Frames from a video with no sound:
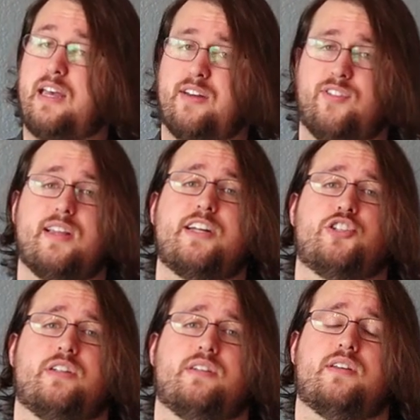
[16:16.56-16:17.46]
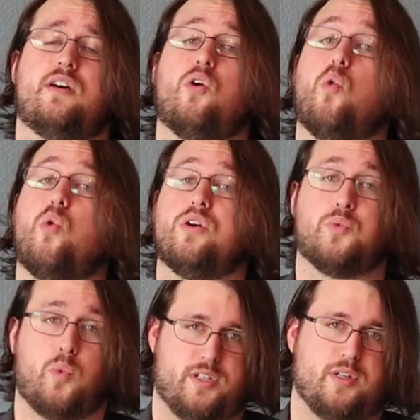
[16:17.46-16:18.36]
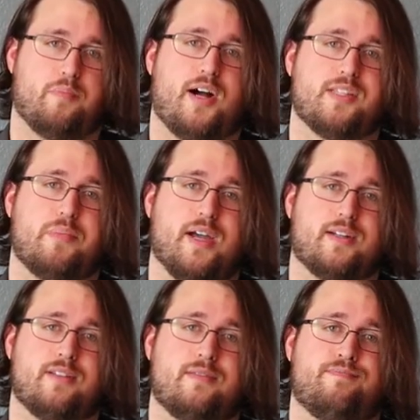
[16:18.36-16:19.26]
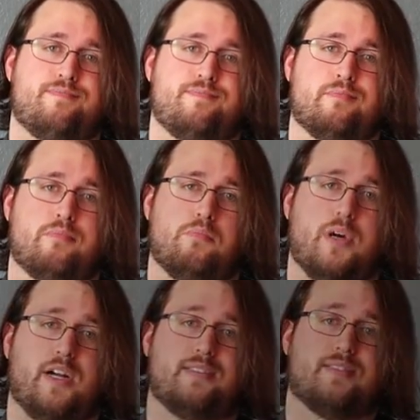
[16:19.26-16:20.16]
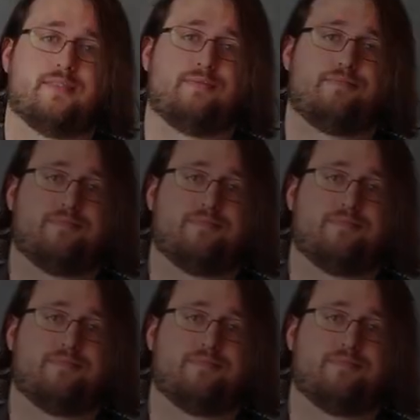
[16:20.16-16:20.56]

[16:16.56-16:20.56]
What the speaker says: every legend was once a prospect. Peace.